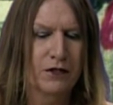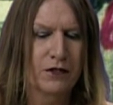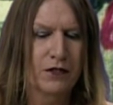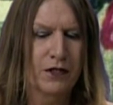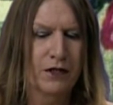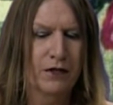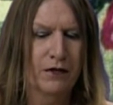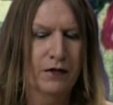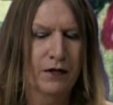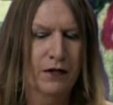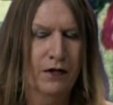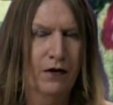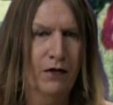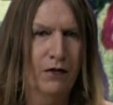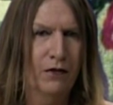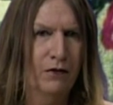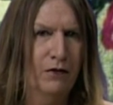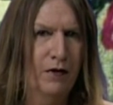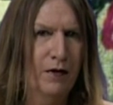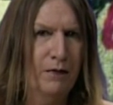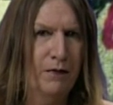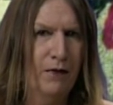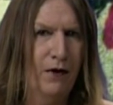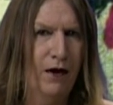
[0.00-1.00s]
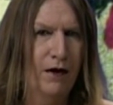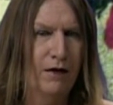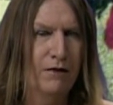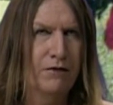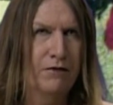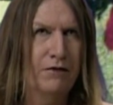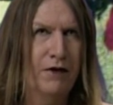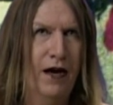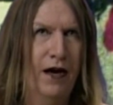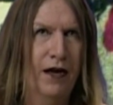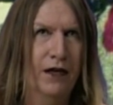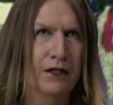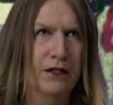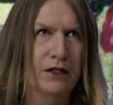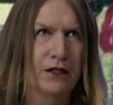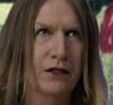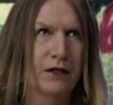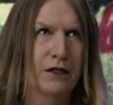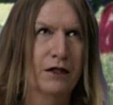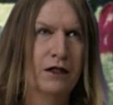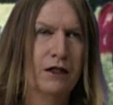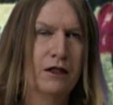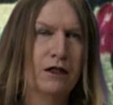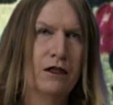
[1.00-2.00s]
You know, the rip-off
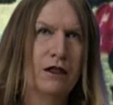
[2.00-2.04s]
factor.